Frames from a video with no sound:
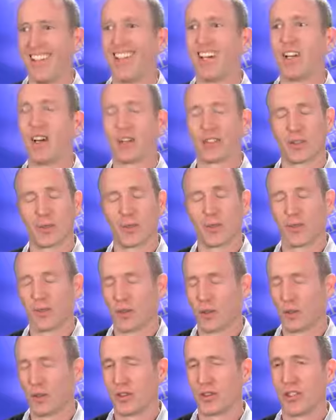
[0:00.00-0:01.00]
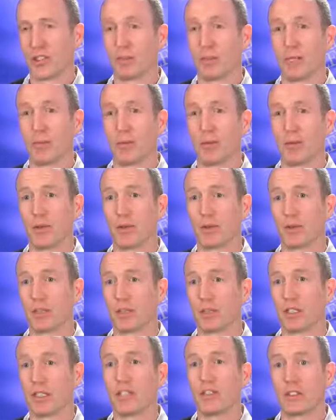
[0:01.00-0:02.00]
It also influences people's
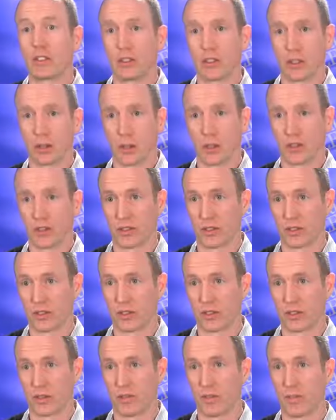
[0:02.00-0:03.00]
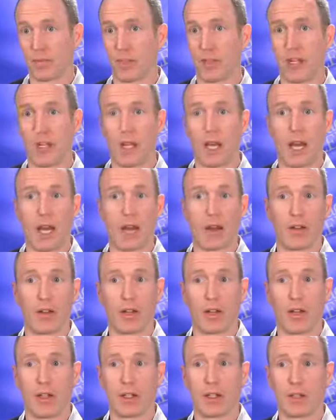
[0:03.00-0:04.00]
leisure choices, how
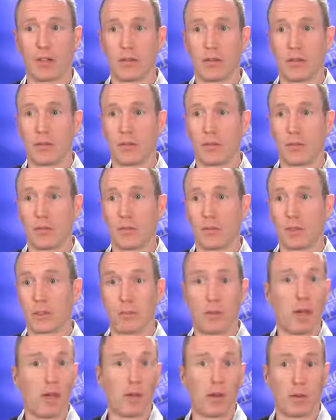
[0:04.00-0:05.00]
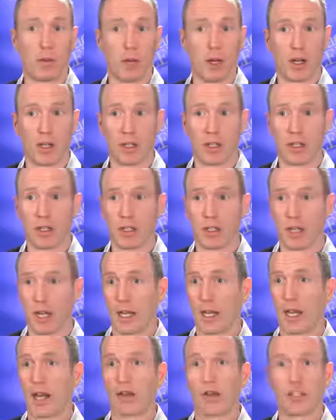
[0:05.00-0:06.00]
they spend their money
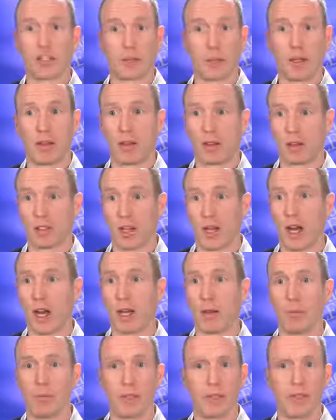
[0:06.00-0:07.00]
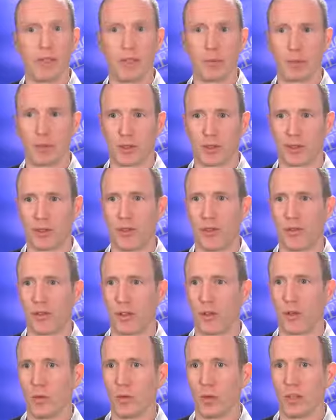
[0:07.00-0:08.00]
and how they spend their time in the pursuit of
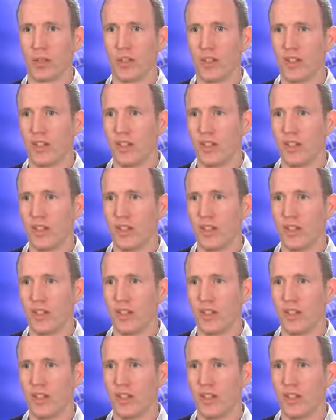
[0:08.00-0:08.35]
humor.